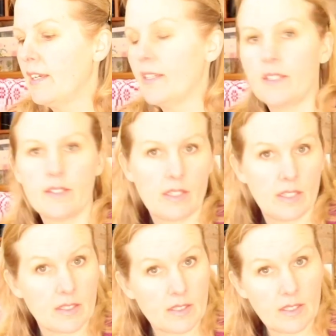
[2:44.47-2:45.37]
is
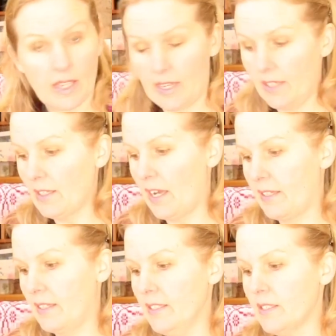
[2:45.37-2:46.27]
in a skein
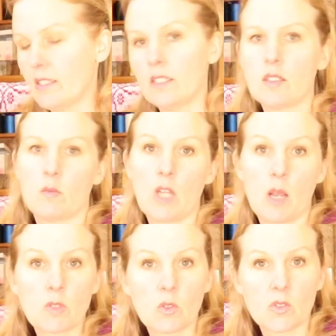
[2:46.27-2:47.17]
like this,
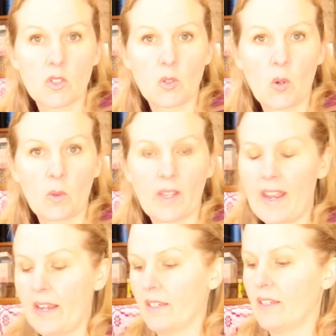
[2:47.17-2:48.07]
sometimes also called a
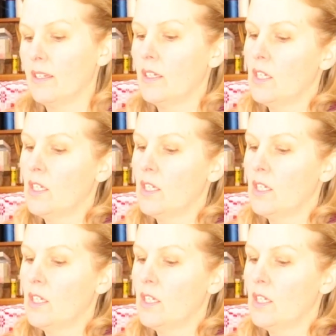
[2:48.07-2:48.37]
hank.